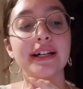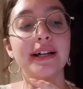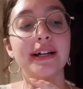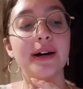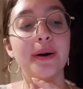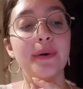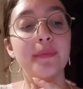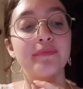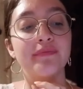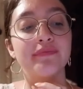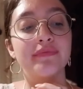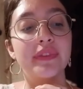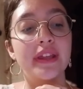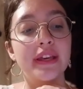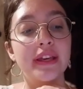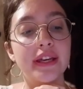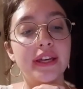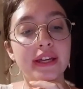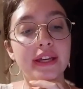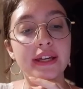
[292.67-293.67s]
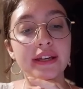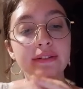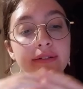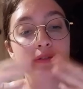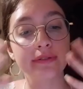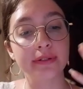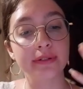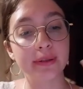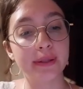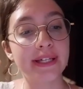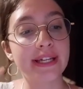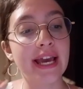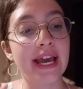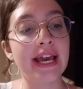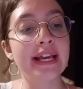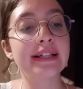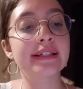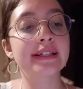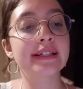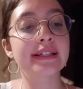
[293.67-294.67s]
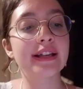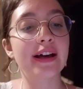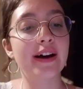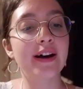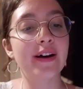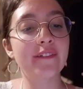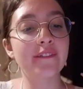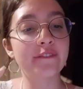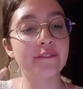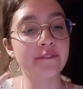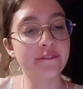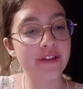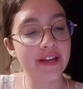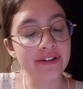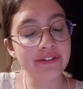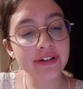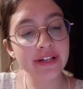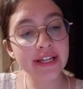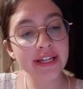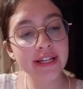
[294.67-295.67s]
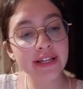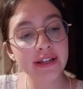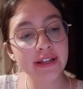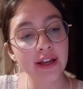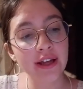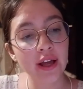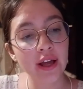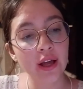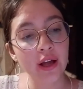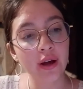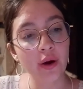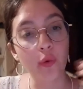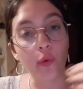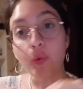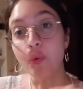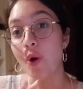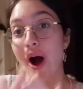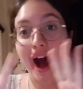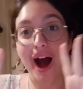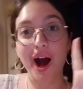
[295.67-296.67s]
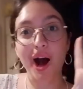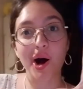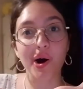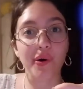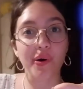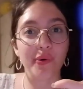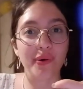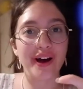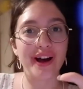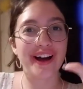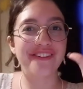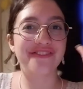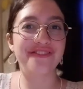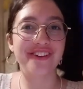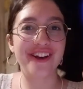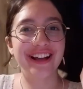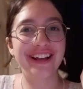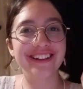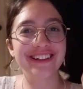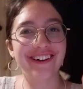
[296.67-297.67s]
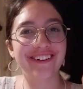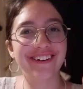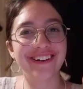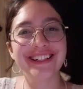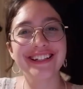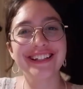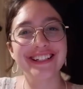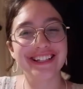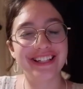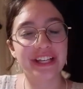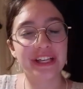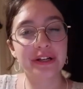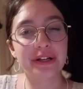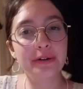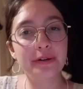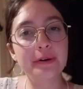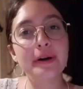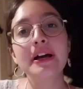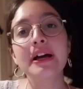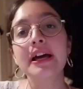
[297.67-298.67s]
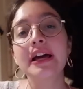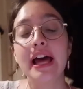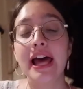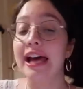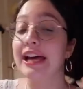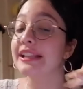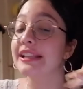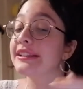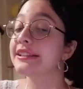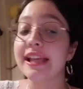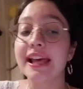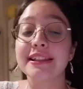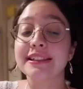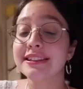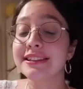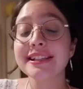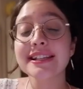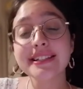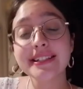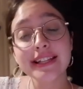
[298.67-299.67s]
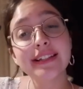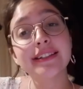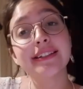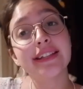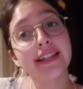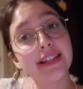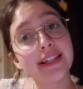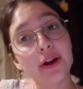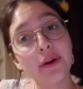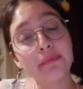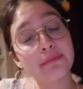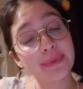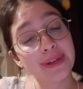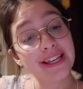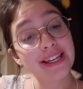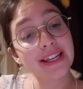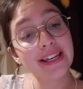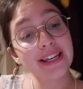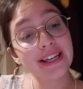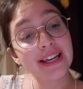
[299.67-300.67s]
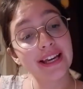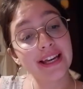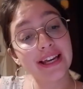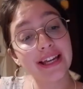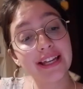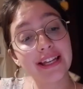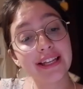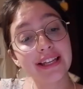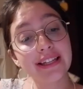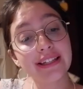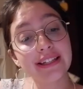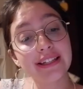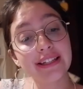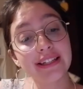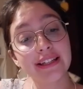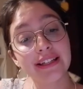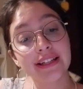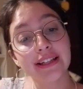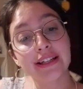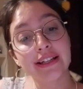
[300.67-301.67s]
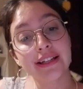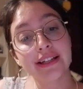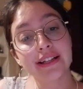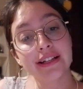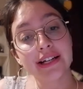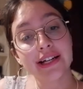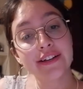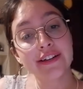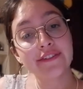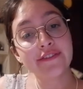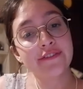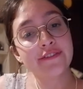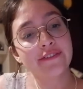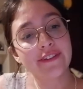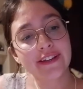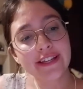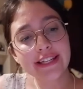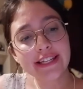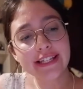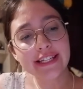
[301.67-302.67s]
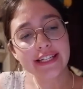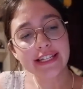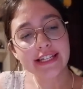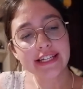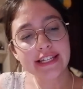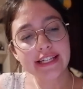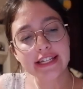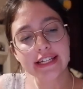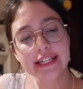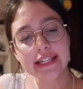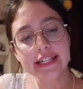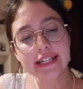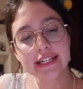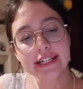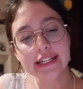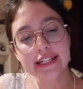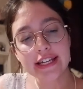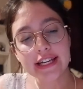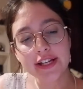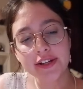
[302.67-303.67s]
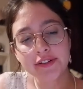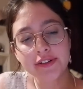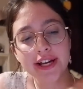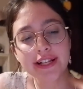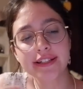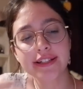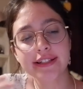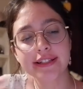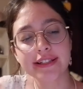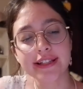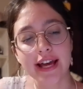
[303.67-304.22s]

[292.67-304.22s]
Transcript: Um, it creates a very wow effect on you, at, at least it did on me, and uh, I think it creates